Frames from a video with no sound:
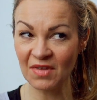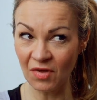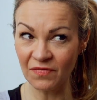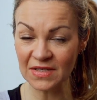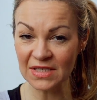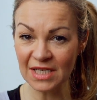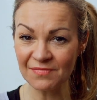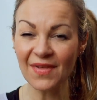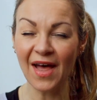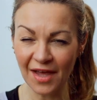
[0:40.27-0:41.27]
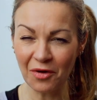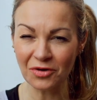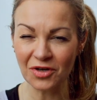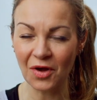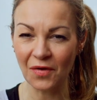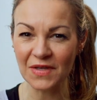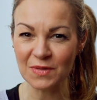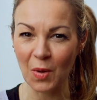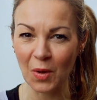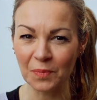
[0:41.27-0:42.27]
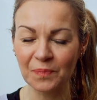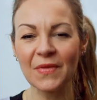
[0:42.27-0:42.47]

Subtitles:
Obviously, I ordered it on the spot.